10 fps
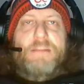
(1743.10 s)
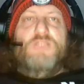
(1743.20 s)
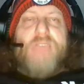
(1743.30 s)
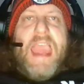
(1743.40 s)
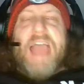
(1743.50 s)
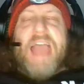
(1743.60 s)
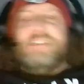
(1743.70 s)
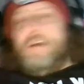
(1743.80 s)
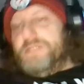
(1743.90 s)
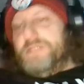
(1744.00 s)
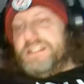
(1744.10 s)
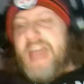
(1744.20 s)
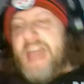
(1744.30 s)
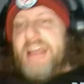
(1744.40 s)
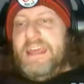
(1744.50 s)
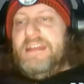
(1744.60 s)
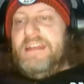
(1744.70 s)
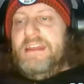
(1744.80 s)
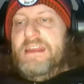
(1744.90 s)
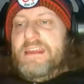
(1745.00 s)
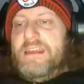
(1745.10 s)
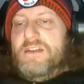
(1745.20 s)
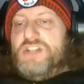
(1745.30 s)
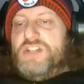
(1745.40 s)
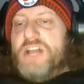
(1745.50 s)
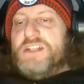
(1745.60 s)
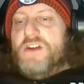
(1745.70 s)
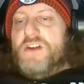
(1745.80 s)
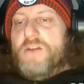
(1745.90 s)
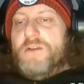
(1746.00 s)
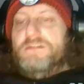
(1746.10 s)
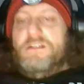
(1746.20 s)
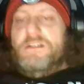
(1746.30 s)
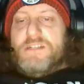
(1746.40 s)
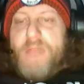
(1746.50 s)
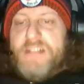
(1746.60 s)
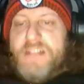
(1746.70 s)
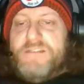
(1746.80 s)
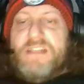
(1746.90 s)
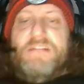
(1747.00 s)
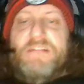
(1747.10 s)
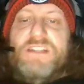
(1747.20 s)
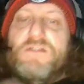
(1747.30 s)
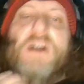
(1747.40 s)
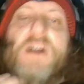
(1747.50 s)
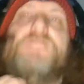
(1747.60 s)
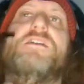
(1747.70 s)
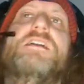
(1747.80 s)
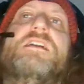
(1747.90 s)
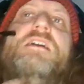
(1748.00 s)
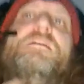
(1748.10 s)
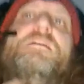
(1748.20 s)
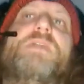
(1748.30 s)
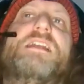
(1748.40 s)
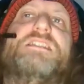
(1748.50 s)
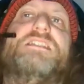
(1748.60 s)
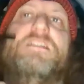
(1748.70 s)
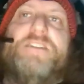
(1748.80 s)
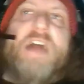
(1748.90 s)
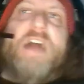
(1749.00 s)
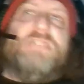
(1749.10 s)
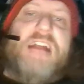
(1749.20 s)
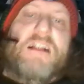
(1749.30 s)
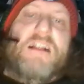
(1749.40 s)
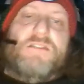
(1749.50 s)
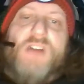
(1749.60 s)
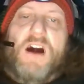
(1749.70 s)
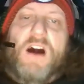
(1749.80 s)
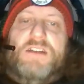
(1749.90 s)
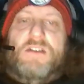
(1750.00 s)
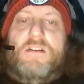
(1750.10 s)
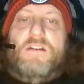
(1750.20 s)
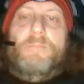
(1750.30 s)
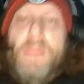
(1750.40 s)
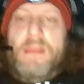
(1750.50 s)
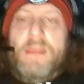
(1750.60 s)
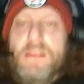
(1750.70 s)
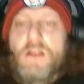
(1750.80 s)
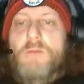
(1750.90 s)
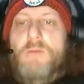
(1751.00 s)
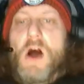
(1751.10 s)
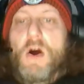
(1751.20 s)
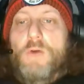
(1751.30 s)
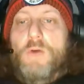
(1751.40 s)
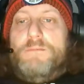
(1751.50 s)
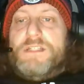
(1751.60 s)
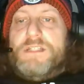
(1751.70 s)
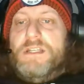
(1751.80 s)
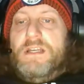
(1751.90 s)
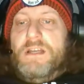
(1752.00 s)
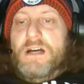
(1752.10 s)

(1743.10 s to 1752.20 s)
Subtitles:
I mean, you can double stack it. Justin Herbert, a little expensive, 7,200, but he's still $1,000 under, Mahomes.